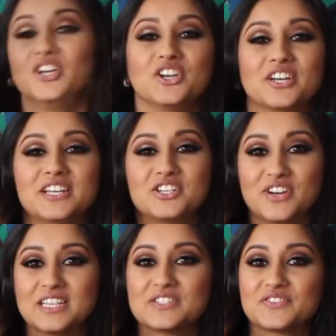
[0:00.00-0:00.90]
You're going to
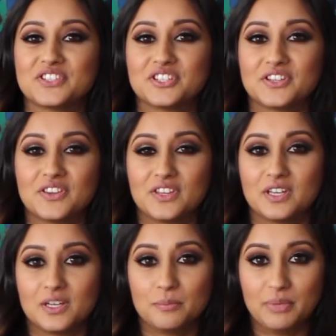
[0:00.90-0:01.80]
transfer
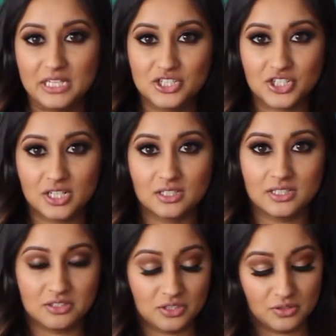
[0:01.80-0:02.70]
the base gel
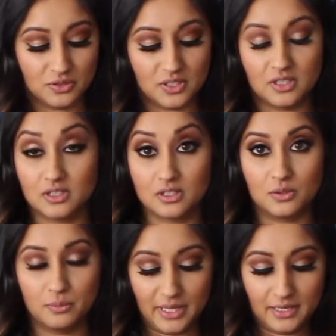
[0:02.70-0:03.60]
into the
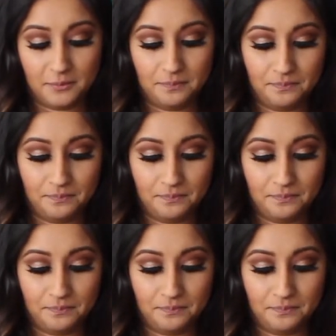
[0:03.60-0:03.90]
cone bag.